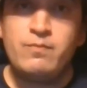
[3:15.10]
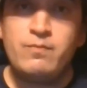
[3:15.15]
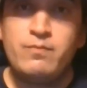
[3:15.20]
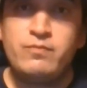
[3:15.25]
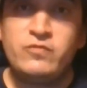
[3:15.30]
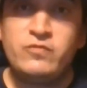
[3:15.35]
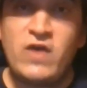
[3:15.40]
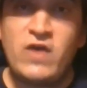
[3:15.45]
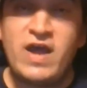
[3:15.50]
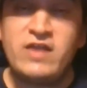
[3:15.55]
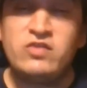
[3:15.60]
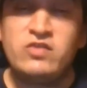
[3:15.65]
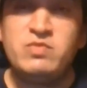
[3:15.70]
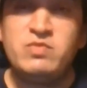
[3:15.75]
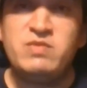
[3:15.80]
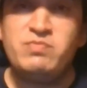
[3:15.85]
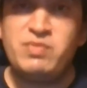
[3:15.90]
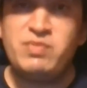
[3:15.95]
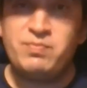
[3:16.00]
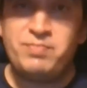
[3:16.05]
trying to be
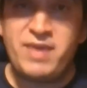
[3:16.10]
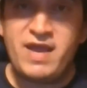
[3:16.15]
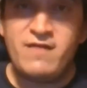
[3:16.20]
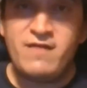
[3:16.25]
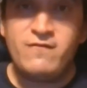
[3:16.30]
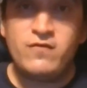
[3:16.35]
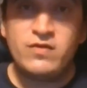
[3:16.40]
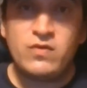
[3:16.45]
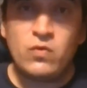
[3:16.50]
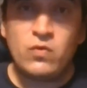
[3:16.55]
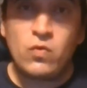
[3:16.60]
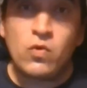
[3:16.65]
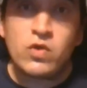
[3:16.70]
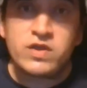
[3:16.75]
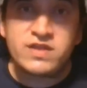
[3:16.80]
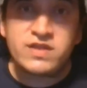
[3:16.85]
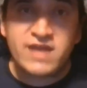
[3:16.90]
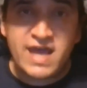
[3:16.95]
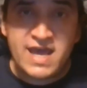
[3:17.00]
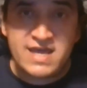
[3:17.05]
prepared for the
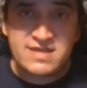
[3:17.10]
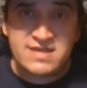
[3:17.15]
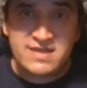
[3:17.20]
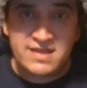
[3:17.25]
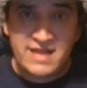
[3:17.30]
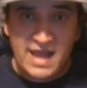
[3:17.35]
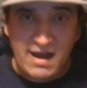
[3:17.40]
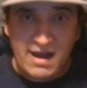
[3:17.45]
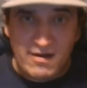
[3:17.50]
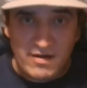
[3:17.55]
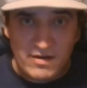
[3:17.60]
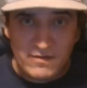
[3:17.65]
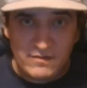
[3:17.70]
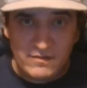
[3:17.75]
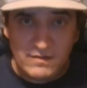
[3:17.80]
worst case scenario.